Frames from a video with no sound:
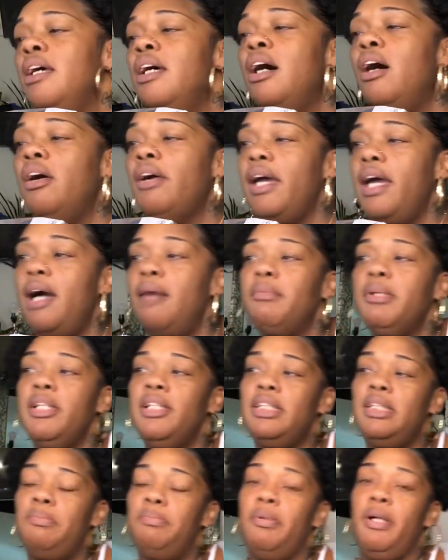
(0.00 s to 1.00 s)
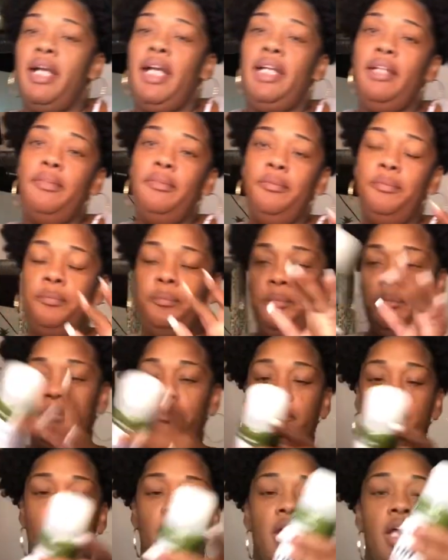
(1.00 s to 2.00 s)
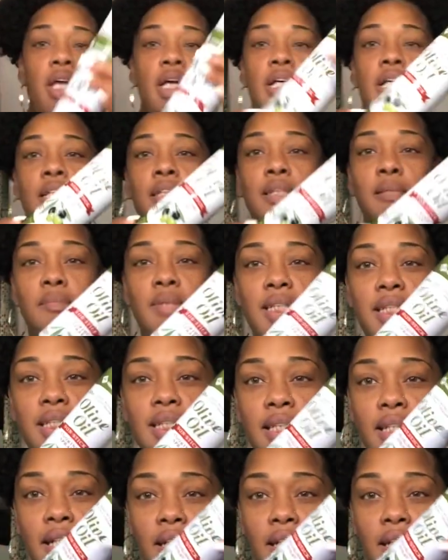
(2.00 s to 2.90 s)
Okay. I'm going to spray some of this